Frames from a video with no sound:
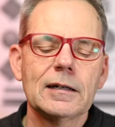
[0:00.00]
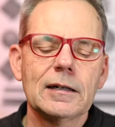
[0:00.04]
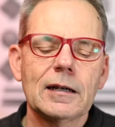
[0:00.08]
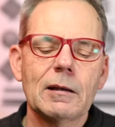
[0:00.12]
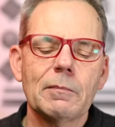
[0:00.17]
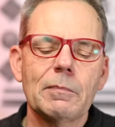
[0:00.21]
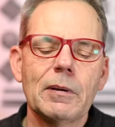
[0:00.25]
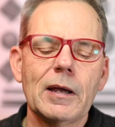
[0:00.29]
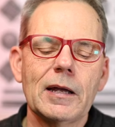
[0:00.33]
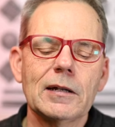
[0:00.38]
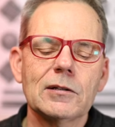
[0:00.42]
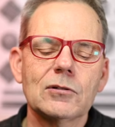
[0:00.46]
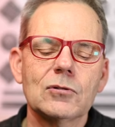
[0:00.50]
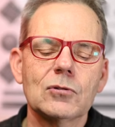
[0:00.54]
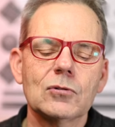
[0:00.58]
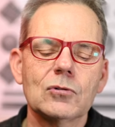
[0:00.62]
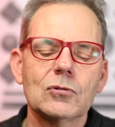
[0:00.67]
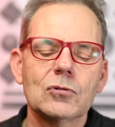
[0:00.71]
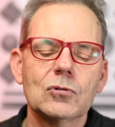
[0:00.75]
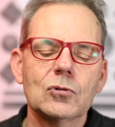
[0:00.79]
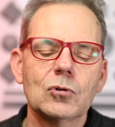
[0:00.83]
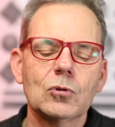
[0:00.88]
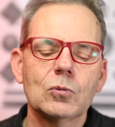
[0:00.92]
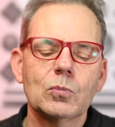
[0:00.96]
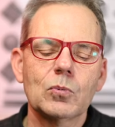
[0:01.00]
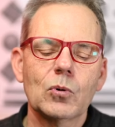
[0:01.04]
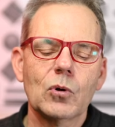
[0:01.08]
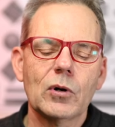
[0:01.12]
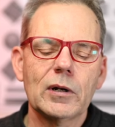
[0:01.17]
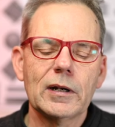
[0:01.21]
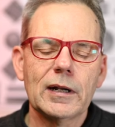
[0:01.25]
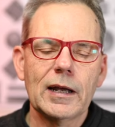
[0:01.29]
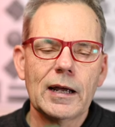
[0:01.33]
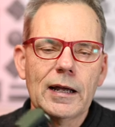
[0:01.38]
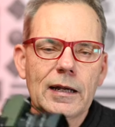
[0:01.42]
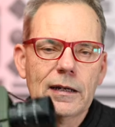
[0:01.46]
compared to two
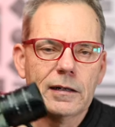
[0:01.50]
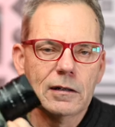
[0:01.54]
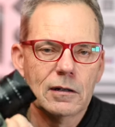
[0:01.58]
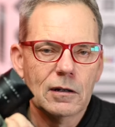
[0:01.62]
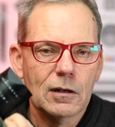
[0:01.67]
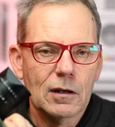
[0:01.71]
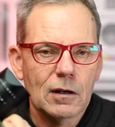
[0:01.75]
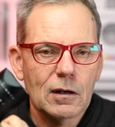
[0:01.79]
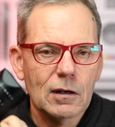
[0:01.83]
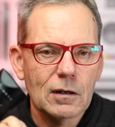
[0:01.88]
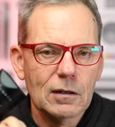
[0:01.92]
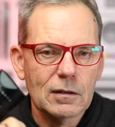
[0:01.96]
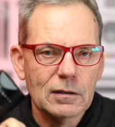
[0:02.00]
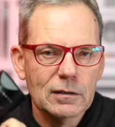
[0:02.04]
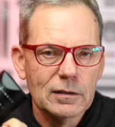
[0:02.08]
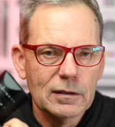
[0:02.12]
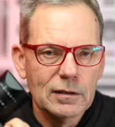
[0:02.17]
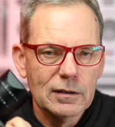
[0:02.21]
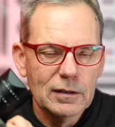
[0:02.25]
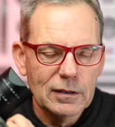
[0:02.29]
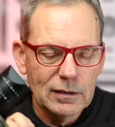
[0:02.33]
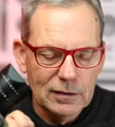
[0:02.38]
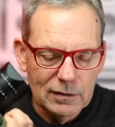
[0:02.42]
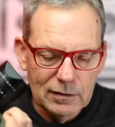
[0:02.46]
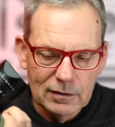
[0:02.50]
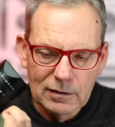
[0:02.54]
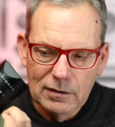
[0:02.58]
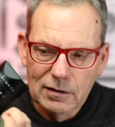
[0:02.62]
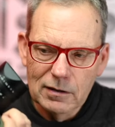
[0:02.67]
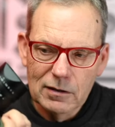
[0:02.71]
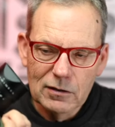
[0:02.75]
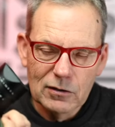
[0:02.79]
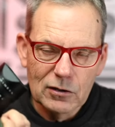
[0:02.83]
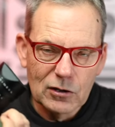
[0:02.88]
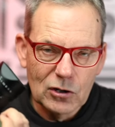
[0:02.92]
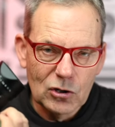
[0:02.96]
point eight on
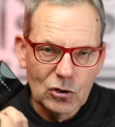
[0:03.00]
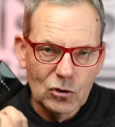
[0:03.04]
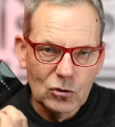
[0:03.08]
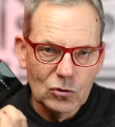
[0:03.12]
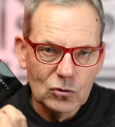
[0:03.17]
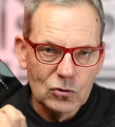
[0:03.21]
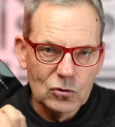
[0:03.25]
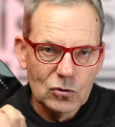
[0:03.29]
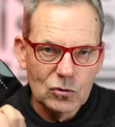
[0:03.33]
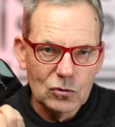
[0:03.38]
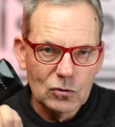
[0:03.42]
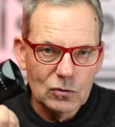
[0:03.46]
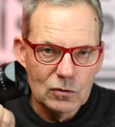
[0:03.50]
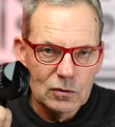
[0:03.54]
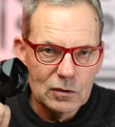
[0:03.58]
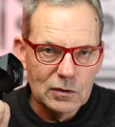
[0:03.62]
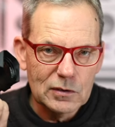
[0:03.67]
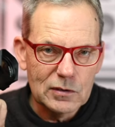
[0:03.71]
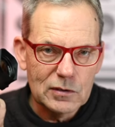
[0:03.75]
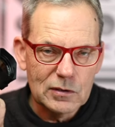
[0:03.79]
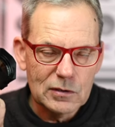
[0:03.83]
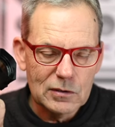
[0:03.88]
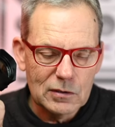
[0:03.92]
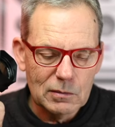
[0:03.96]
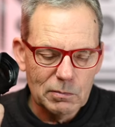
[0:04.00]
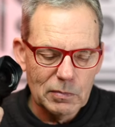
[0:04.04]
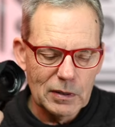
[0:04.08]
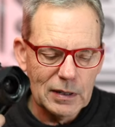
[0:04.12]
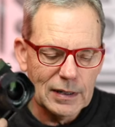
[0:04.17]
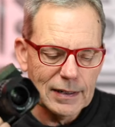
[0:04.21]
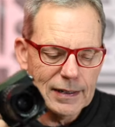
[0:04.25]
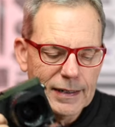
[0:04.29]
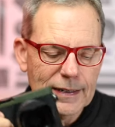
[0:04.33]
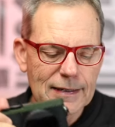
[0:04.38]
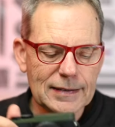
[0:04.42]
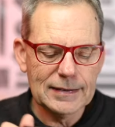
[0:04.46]
the Q two. This is a
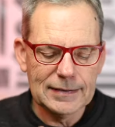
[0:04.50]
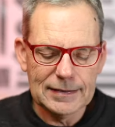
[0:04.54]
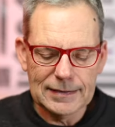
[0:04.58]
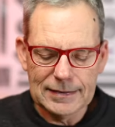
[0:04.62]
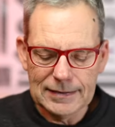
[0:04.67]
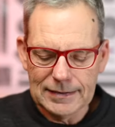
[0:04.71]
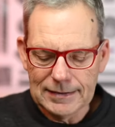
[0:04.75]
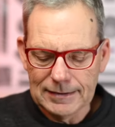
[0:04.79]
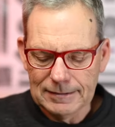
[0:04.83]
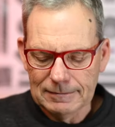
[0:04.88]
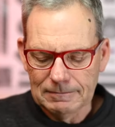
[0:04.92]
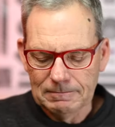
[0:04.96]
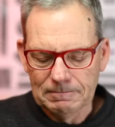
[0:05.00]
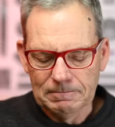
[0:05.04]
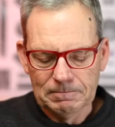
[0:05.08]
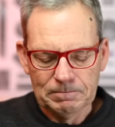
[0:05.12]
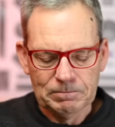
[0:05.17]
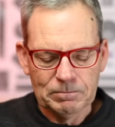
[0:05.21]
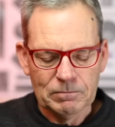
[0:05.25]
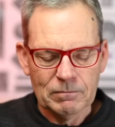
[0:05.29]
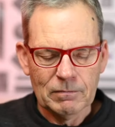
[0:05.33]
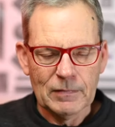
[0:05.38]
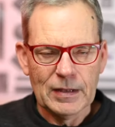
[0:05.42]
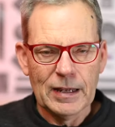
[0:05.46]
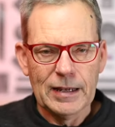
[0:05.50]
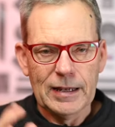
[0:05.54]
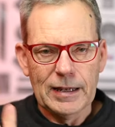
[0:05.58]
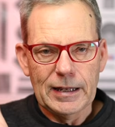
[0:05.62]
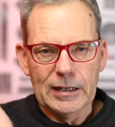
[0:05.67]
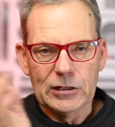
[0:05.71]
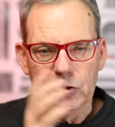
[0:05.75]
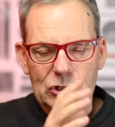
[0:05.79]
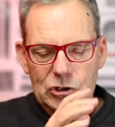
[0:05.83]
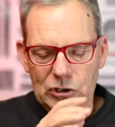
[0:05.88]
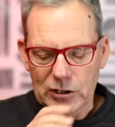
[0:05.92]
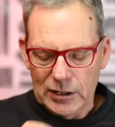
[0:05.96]
better lens,
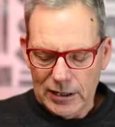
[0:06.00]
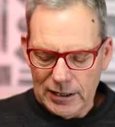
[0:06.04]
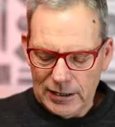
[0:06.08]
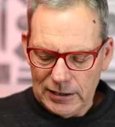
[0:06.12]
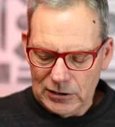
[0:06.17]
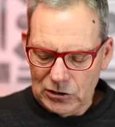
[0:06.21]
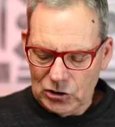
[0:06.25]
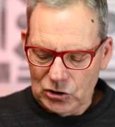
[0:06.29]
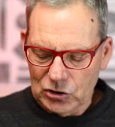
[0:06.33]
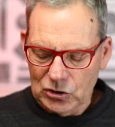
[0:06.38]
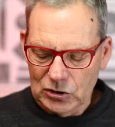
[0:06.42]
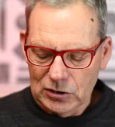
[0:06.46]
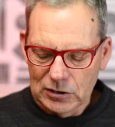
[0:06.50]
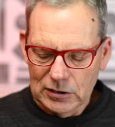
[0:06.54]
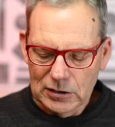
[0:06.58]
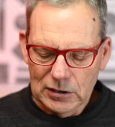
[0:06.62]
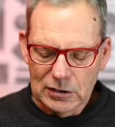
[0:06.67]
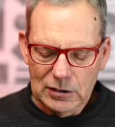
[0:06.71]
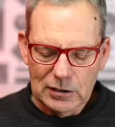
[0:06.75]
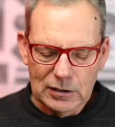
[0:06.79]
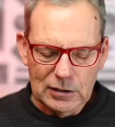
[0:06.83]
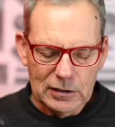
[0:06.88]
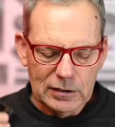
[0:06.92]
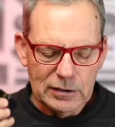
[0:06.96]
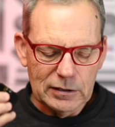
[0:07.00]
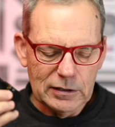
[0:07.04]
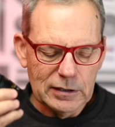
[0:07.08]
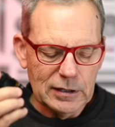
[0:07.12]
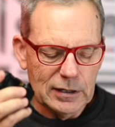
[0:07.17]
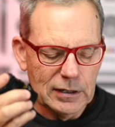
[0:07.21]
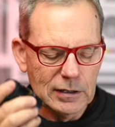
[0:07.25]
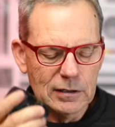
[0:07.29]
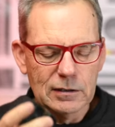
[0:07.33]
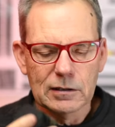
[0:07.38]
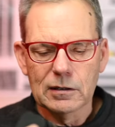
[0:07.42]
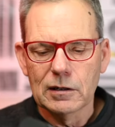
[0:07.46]
edge to edge,
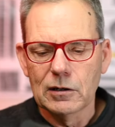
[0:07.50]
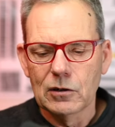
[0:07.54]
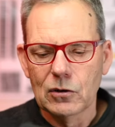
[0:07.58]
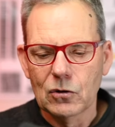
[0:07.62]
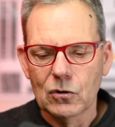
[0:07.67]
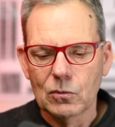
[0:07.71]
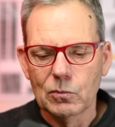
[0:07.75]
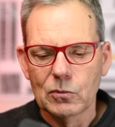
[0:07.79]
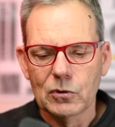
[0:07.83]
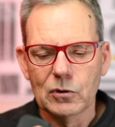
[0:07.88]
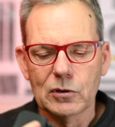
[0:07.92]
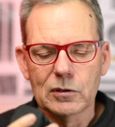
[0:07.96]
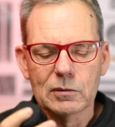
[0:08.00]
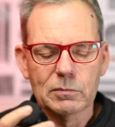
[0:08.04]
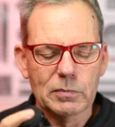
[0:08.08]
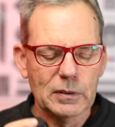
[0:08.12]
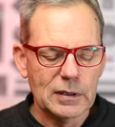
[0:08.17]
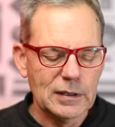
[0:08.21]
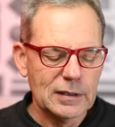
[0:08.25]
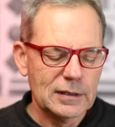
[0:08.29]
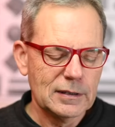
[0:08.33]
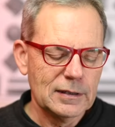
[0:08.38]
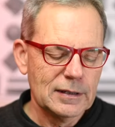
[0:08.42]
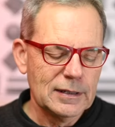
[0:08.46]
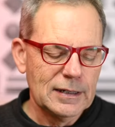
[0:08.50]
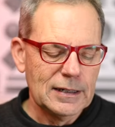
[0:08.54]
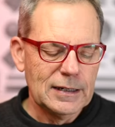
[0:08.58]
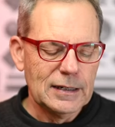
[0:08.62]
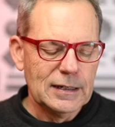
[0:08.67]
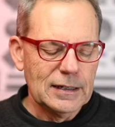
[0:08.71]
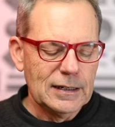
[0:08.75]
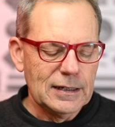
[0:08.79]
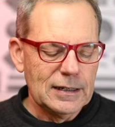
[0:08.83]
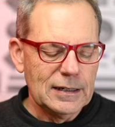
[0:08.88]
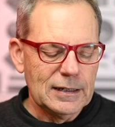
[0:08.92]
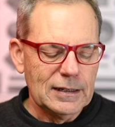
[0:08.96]
than the Elmarit. But
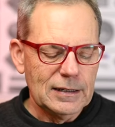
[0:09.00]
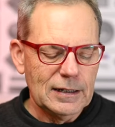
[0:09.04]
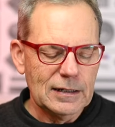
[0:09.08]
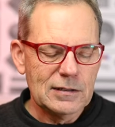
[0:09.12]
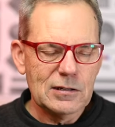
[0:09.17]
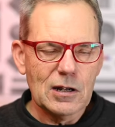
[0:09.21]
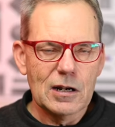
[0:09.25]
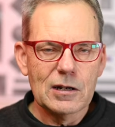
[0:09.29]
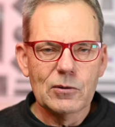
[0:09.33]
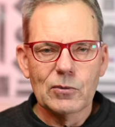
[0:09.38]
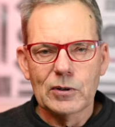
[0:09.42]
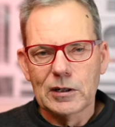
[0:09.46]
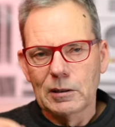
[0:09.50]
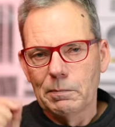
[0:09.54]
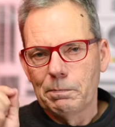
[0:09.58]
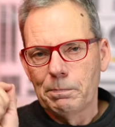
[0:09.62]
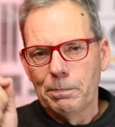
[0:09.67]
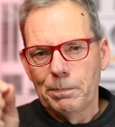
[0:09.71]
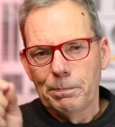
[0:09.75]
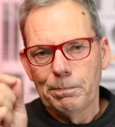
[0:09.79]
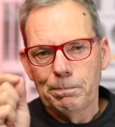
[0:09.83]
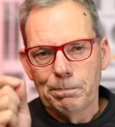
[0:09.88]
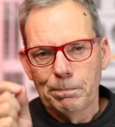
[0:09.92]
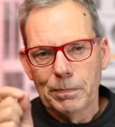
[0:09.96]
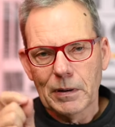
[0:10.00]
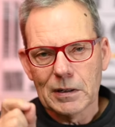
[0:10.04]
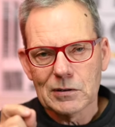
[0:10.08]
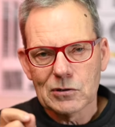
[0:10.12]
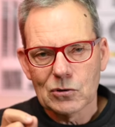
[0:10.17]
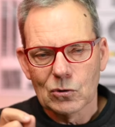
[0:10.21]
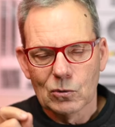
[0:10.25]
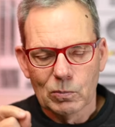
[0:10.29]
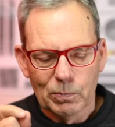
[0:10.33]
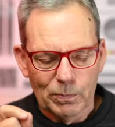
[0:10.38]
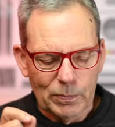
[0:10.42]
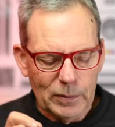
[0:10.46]
that's only when you
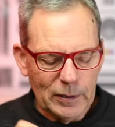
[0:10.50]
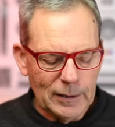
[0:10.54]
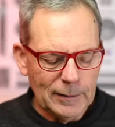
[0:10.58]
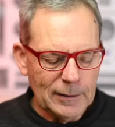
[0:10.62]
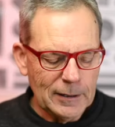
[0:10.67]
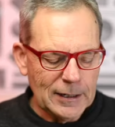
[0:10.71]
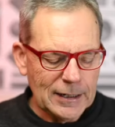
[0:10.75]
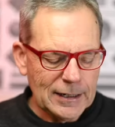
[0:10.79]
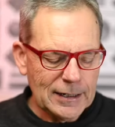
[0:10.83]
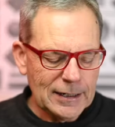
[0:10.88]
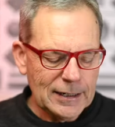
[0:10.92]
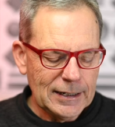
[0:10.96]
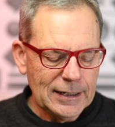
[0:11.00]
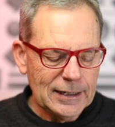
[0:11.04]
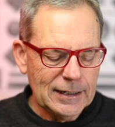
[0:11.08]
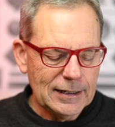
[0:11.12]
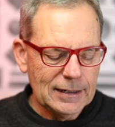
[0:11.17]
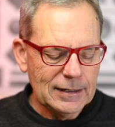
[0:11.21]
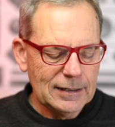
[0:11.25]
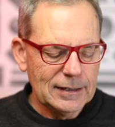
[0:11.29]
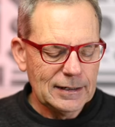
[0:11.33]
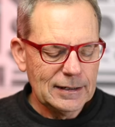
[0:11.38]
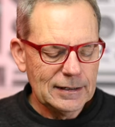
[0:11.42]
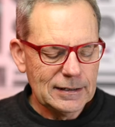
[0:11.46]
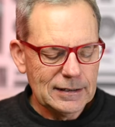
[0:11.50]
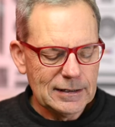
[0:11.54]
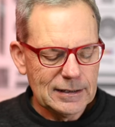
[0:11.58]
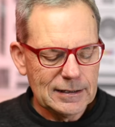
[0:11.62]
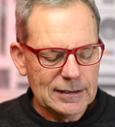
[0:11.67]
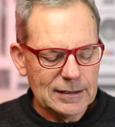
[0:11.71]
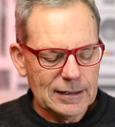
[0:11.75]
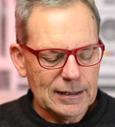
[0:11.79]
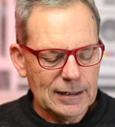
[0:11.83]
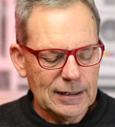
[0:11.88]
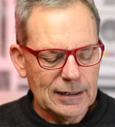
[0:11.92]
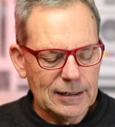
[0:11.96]
pixel peak.
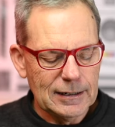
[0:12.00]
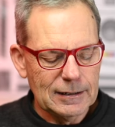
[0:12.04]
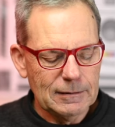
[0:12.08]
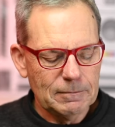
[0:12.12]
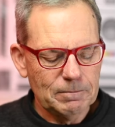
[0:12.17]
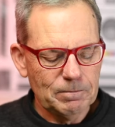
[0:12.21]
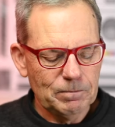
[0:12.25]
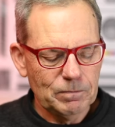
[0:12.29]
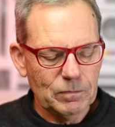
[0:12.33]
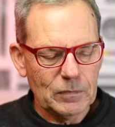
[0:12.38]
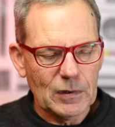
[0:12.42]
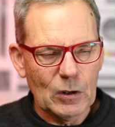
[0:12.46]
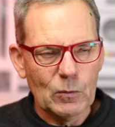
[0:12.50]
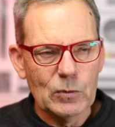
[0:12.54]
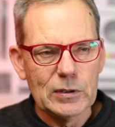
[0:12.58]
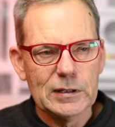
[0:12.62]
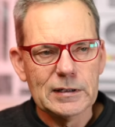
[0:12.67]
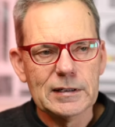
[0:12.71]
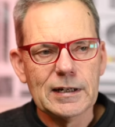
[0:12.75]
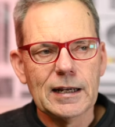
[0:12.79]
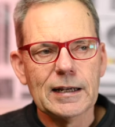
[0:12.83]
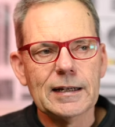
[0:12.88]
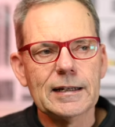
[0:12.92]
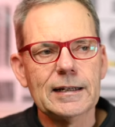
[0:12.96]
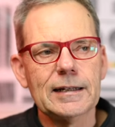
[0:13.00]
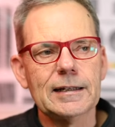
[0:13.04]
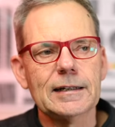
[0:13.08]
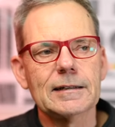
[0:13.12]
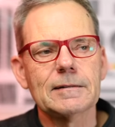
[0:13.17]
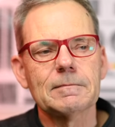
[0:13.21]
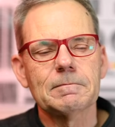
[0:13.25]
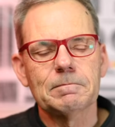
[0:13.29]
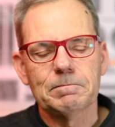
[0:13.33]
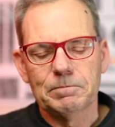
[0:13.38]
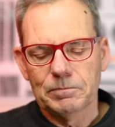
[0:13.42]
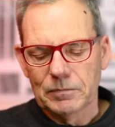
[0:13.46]
It's um, when you're
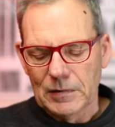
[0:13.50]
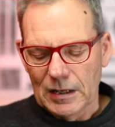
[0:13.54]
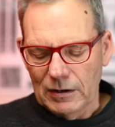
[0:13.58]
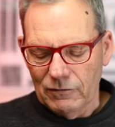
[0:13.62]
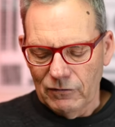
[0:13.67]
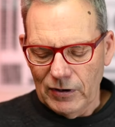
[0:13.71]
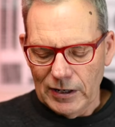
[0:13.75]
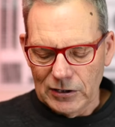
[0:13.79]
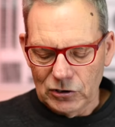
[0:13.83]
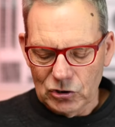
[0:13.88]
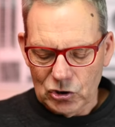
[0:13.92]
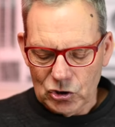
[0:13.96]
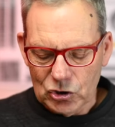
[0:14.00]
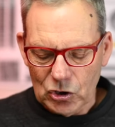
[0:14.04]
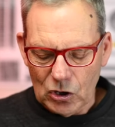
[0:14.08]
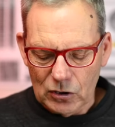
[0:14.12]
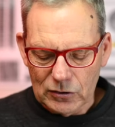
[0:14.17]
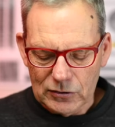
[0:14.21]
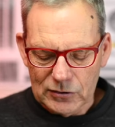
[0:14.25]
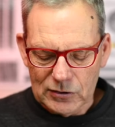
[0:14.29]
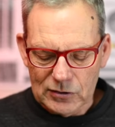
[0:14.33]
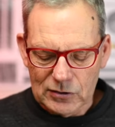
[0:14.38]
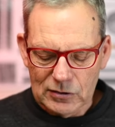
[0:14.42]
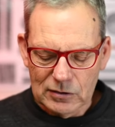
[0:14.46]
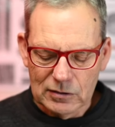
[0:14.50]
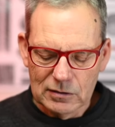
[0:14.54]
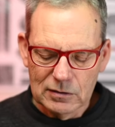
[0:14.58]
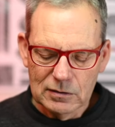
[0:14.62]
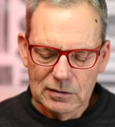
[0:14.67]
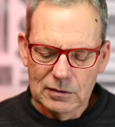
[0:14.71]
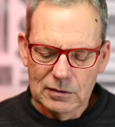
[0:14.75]
taking event shots.